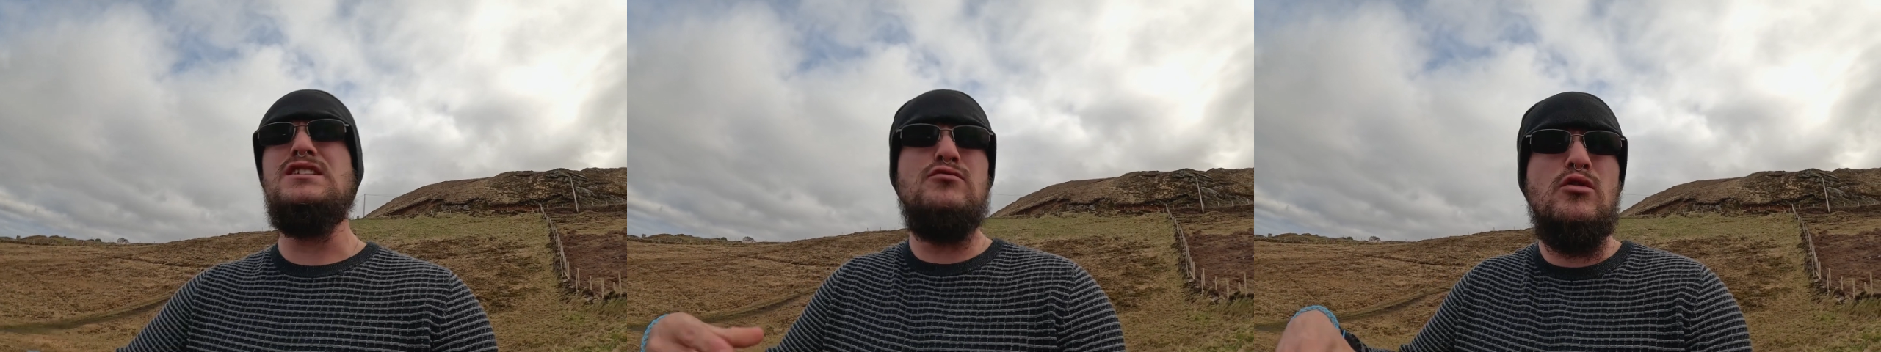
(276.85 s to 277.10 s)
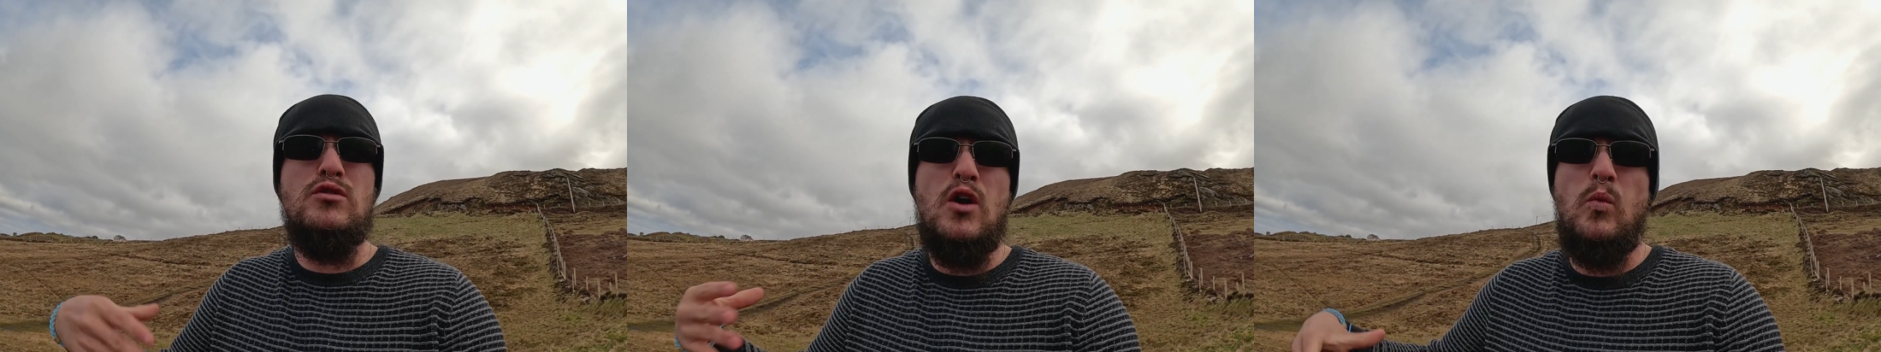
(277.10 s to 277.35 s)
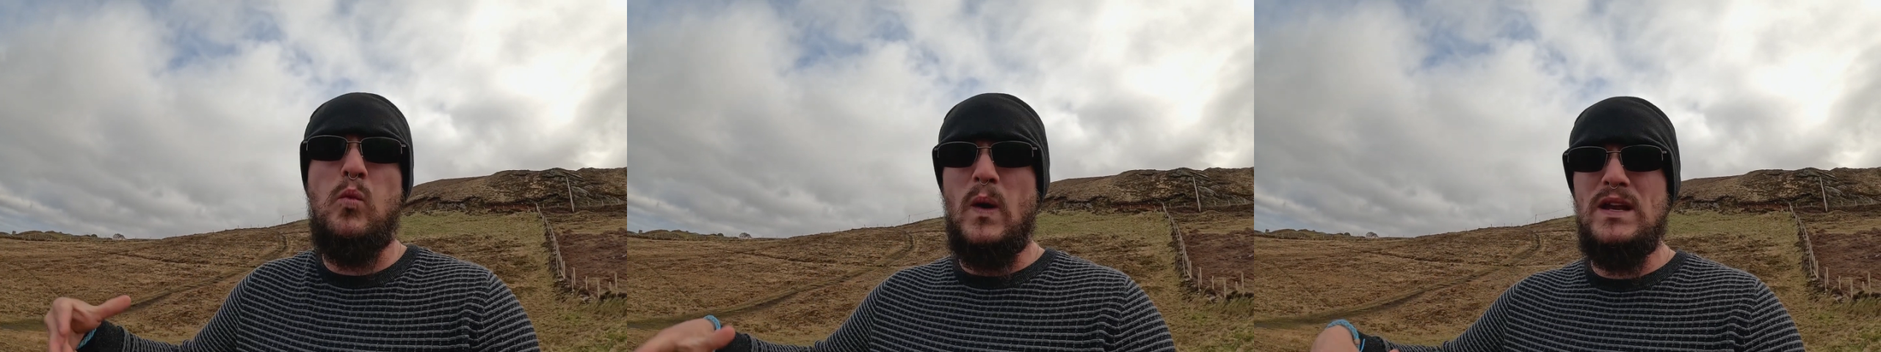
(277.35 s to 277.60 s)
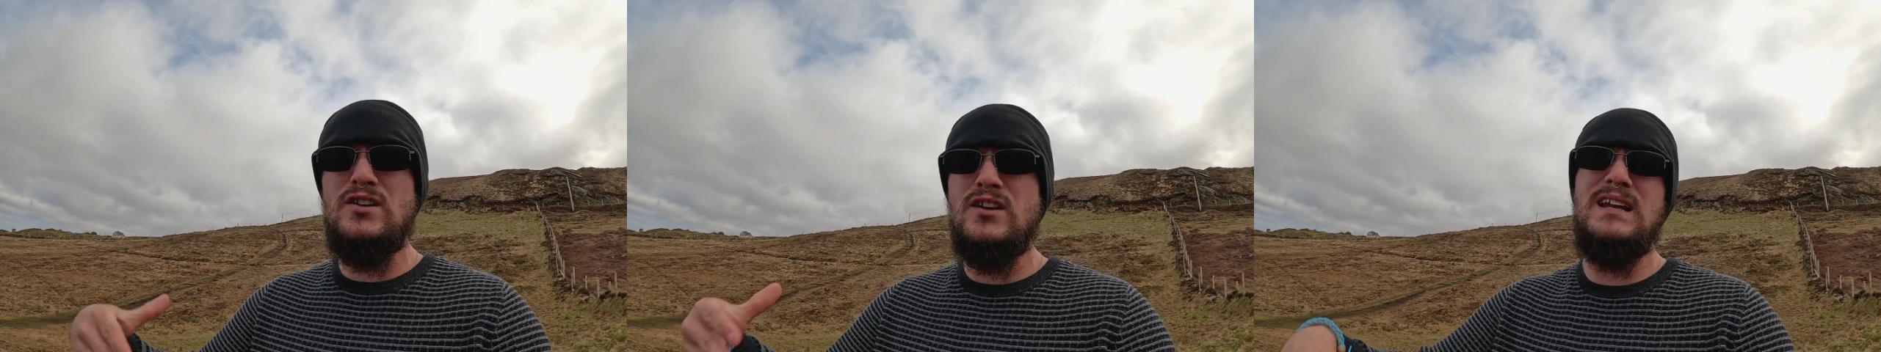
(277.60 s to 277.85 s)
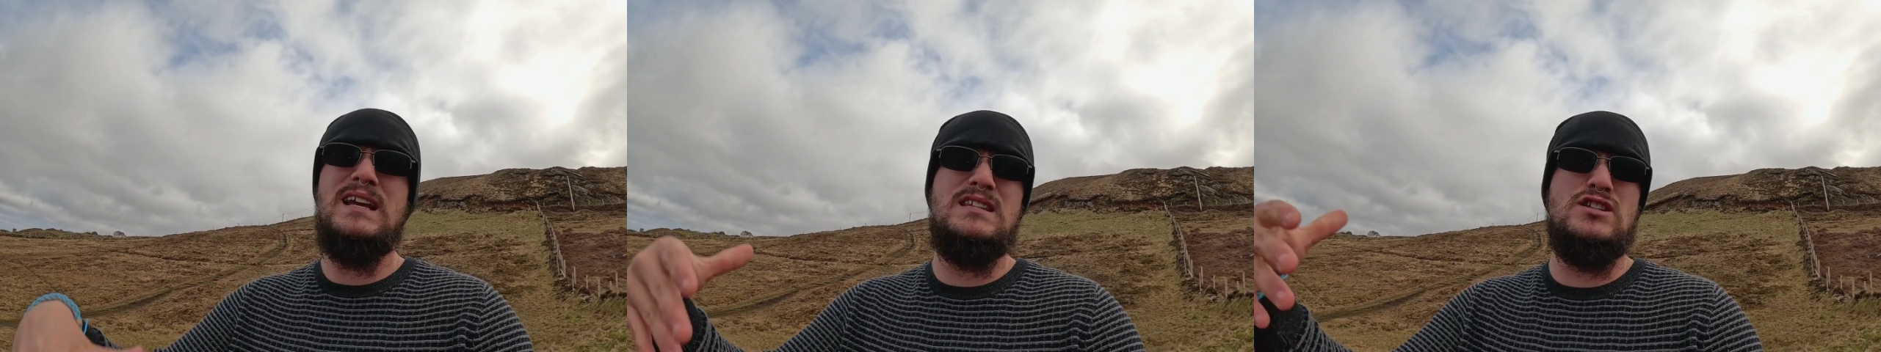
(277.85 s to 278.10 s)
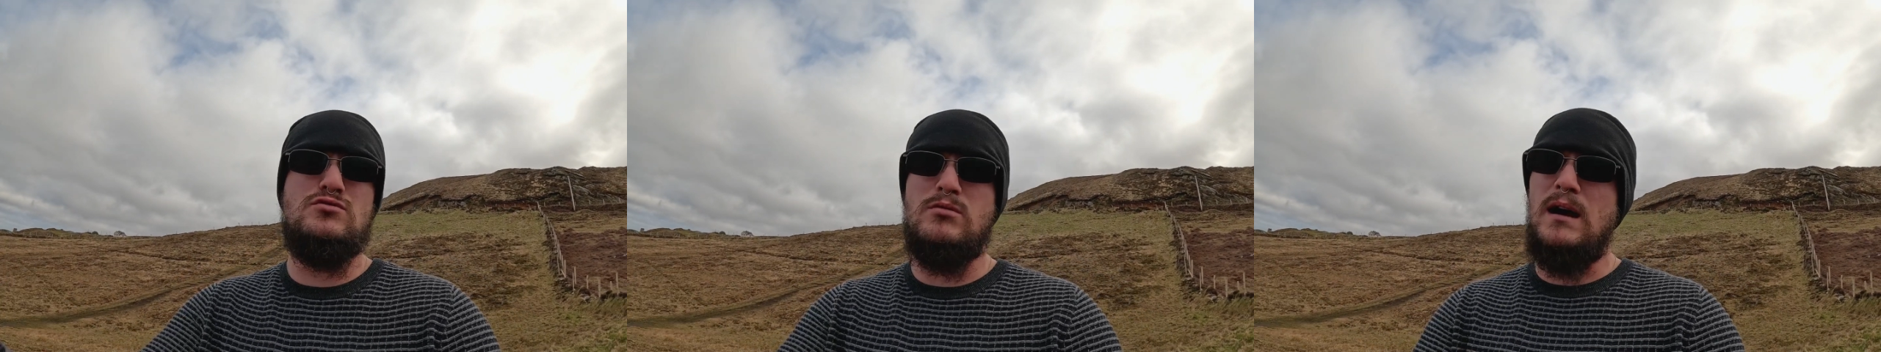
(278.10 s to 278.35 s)
you don't know when you're going to get
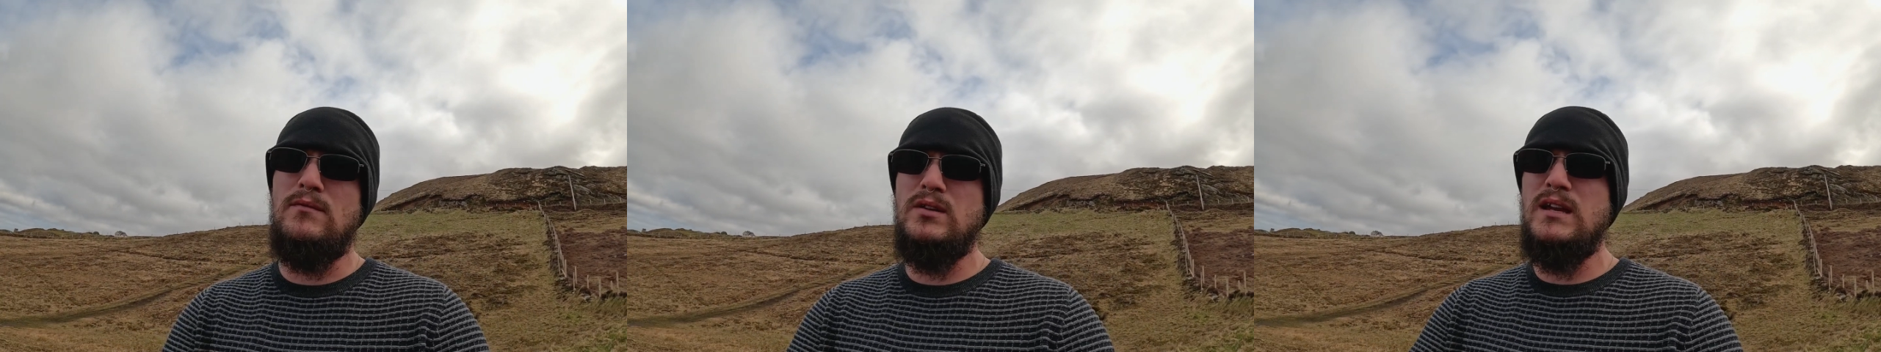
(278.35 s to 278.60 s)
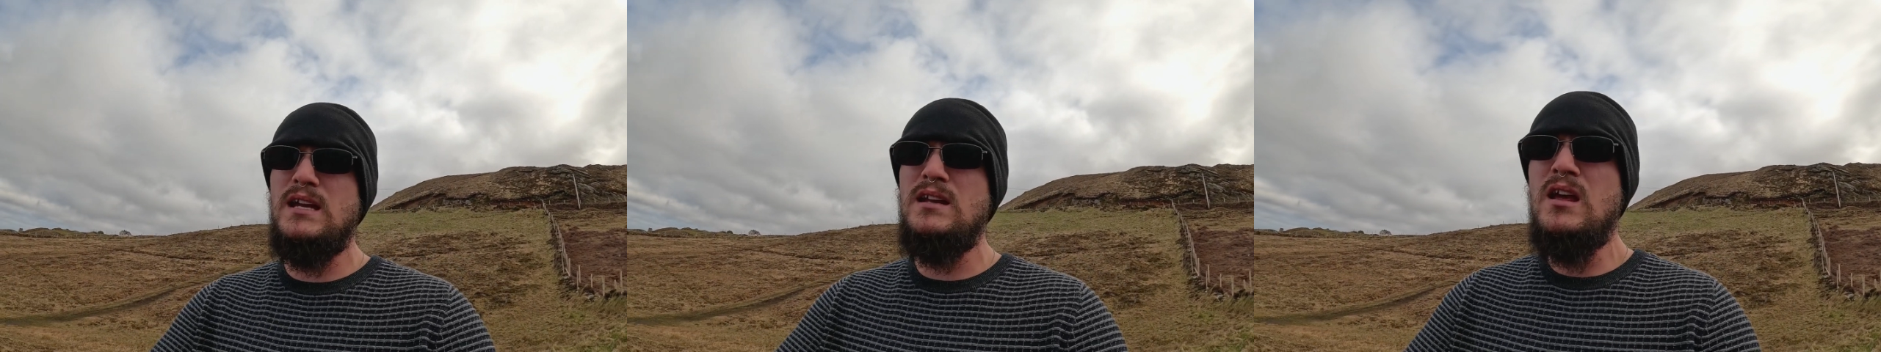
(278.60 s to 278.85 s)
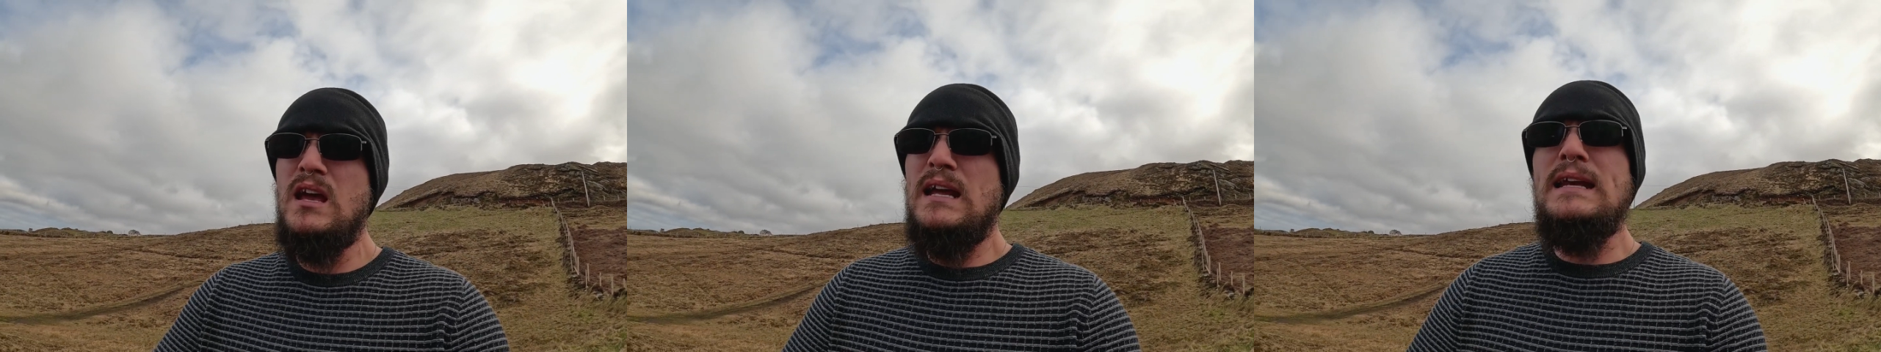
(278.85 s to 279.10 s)
to travel again.